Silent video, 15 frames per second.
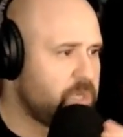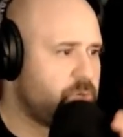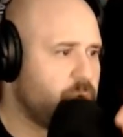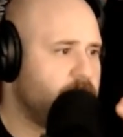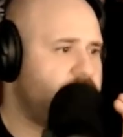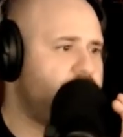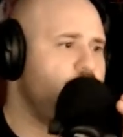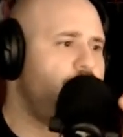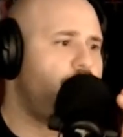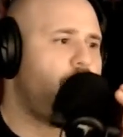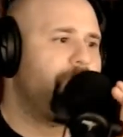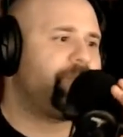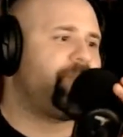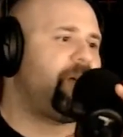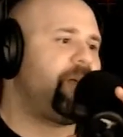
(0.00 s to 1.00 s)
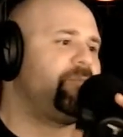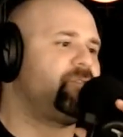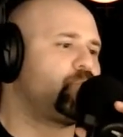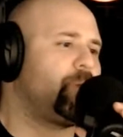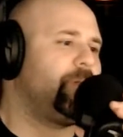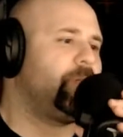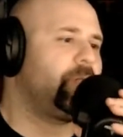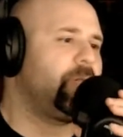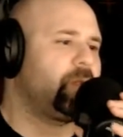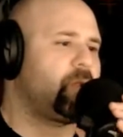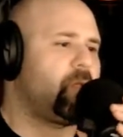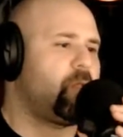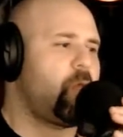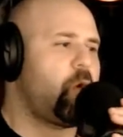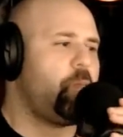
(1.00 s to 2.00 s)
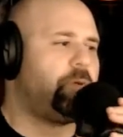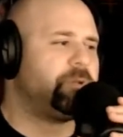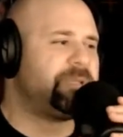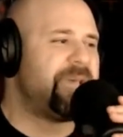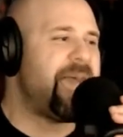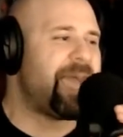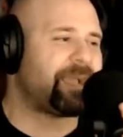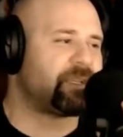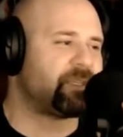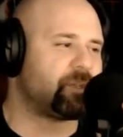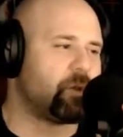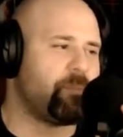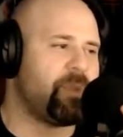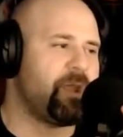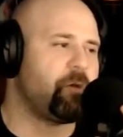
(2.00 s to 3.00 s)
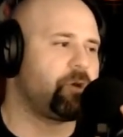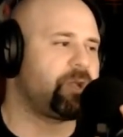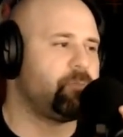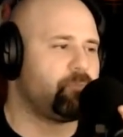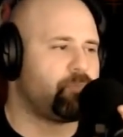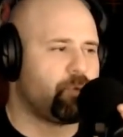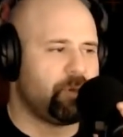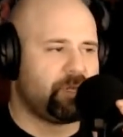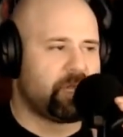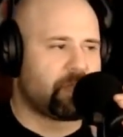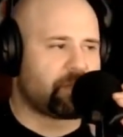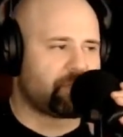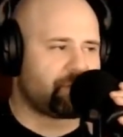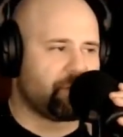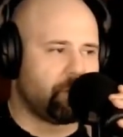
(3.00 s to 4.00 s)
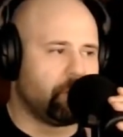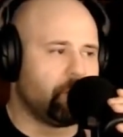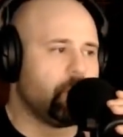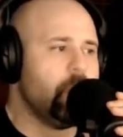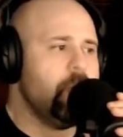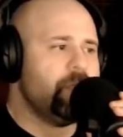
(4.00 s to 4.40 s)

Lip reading: to a $2.5 trillion global tax on American production.